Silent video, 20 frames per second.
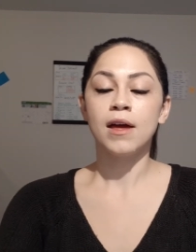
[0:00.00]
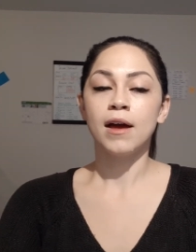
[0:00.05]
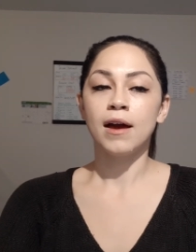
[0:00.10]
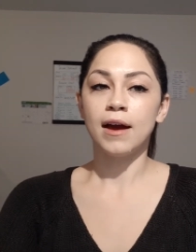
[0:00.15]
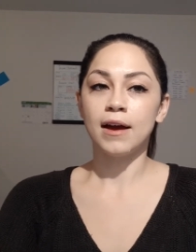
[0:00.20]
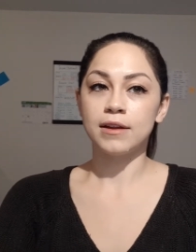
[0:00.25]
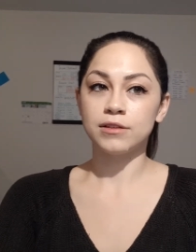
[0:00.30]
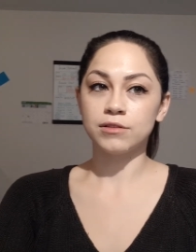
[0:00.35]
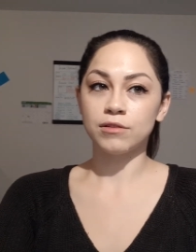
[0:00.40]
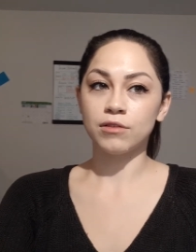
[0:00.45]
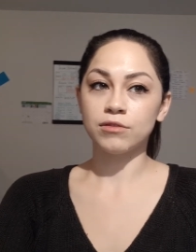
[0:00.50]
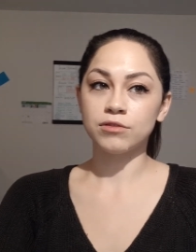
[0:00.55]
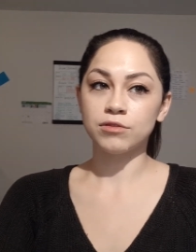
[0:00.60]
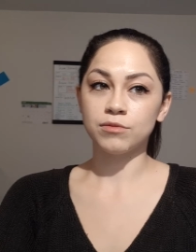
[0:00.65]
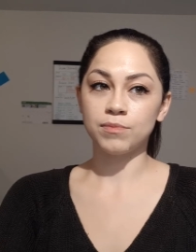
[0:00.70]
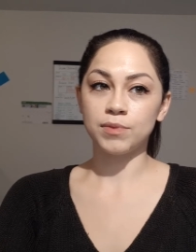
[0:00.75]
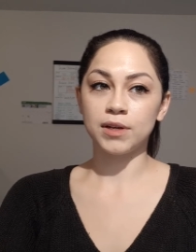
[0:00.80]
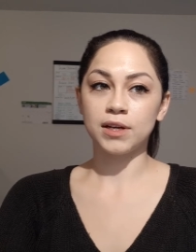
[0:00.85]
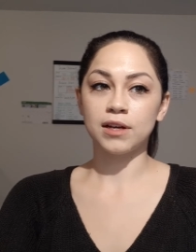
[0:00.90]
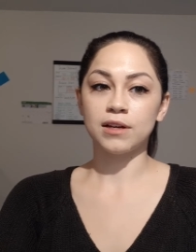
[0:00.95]
And it's also
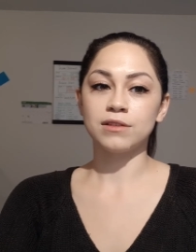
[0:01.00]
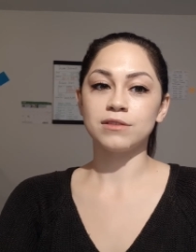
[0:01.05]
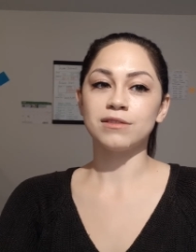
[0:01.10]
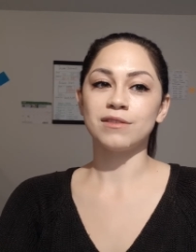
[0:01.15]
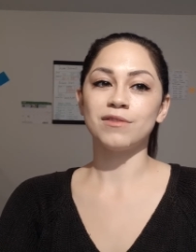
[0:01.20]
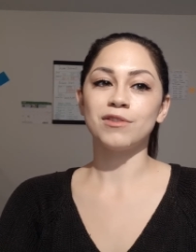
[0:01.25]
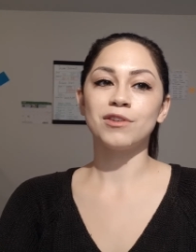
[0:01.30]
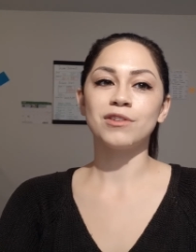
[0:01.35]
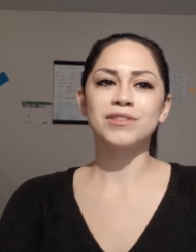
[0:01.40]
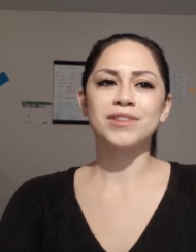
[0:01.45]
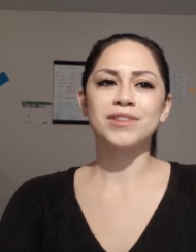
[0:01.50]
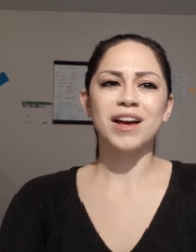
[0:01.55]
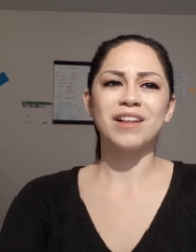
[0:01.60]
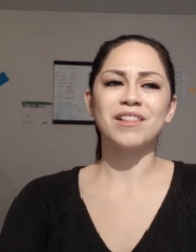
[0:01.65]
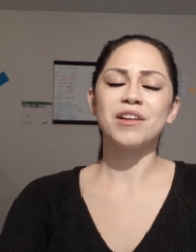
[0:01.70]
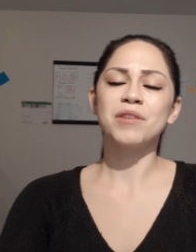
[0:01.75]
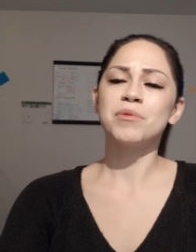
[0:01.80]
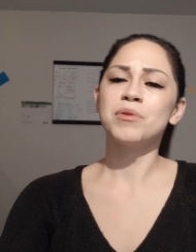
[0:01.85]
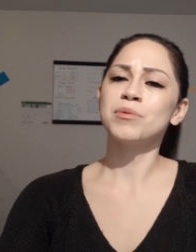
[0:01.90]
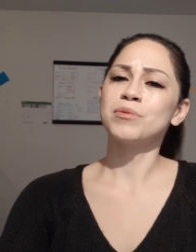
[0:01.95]
because I've heard that a
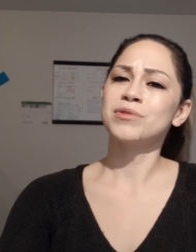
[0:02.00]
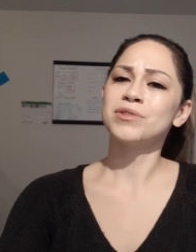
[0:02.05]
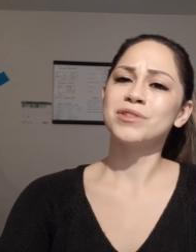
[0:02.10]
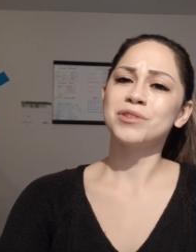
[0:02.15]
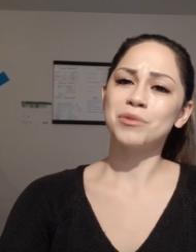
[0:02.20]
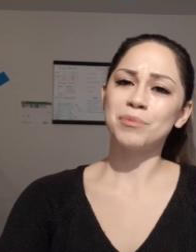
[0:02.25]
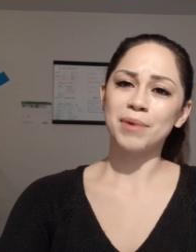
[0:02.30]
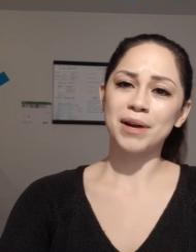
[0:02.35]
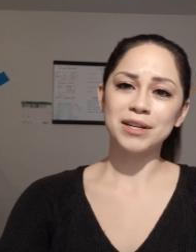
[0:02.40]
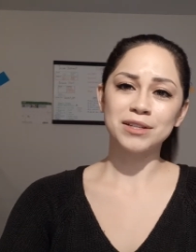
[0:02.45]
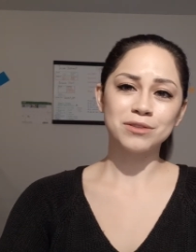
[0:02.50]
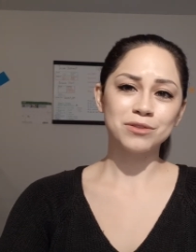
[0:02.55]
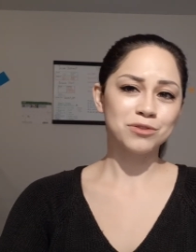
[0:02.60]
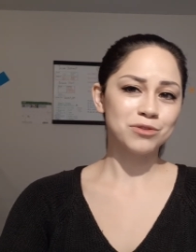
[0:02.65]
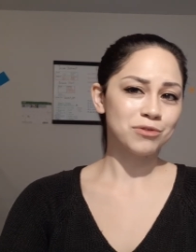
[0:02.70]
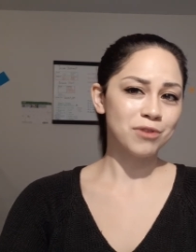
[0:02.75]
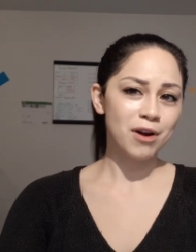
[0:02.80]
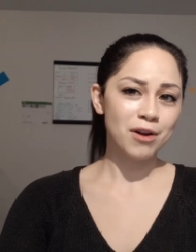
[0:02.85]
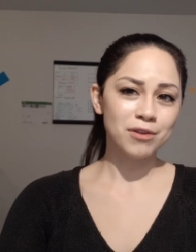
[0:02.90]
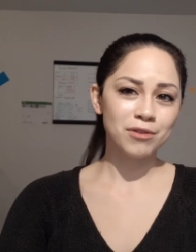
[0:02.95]
lot of people steal bikes in
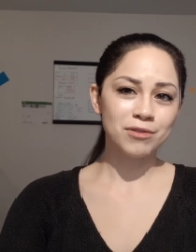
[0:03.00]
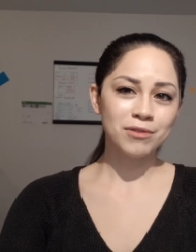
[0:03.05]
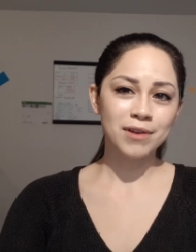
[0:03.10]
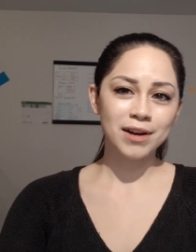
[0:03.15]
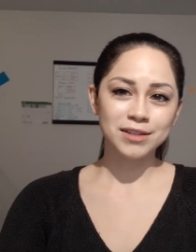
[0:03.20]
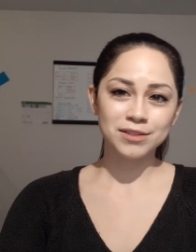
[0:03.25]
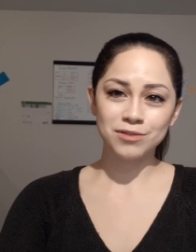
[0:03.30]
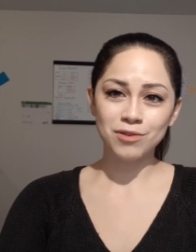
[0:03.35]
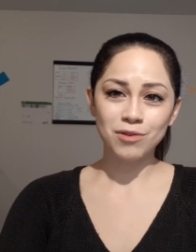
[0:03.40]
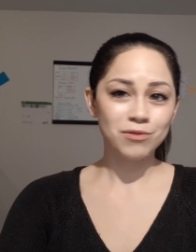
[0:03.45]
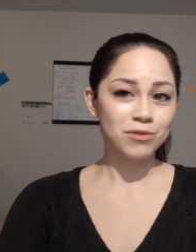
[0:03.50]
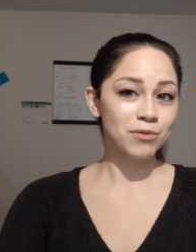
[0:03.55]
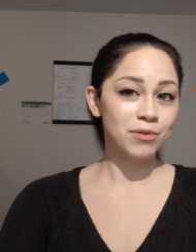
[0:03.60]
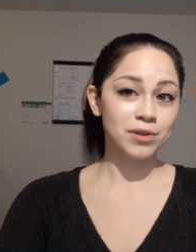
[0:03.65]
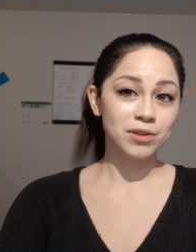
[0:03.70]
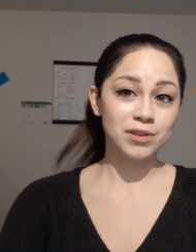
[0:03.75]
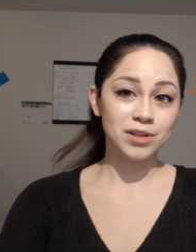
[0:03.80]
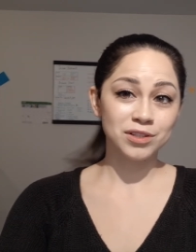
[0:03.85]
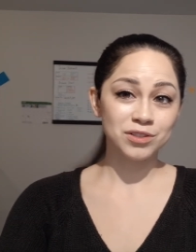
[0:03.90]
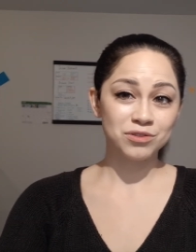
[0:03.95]
Toronto. I don't know
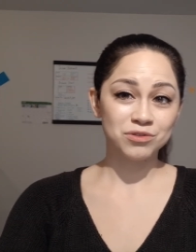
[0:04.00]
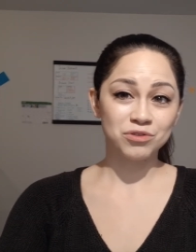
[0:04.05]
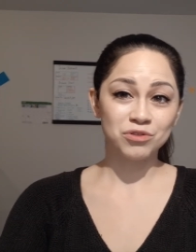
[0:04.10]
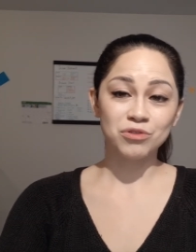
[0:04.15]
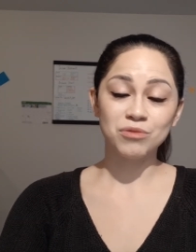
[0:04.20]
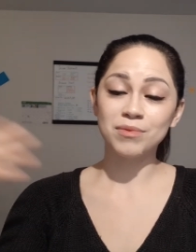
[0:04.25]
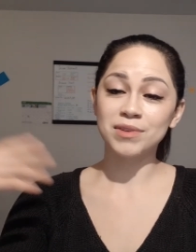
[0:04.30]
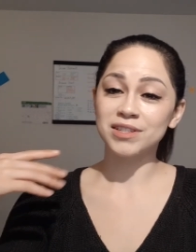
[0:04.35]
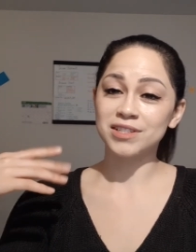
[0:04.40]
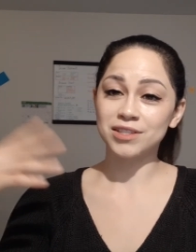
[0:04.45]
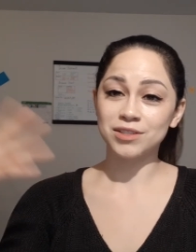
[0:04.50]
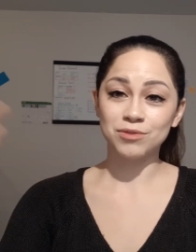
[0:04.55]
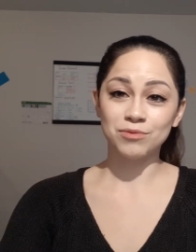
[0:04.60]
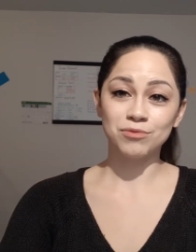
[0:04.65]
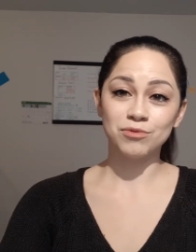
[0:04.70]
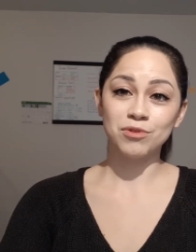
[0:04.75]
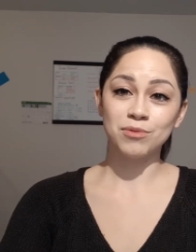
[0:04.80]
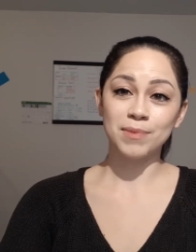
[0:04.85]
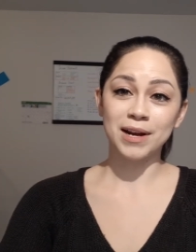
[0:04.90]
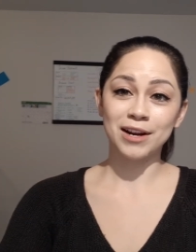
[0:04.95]
whether that's true, but it's just a
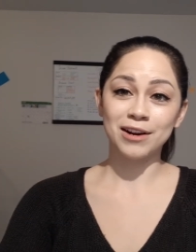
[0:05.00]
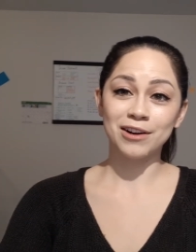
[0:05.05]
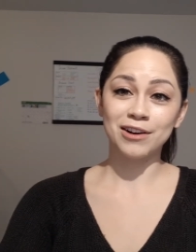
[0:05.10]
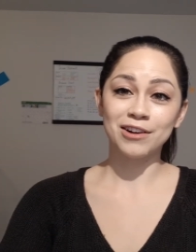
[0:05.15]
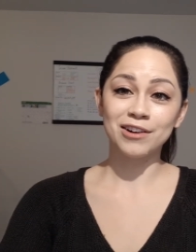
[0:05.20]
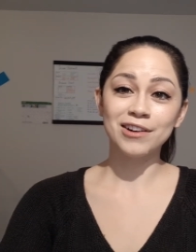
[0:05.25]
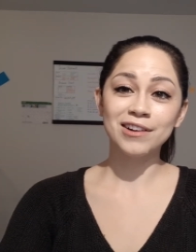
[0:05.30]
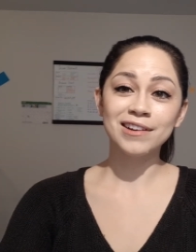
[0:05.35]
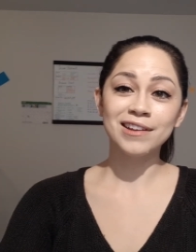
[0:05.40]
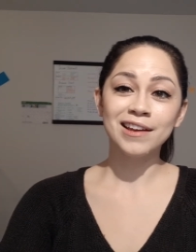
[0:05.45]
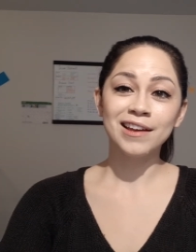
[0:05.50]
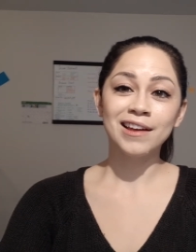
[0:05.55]
rumor I heard.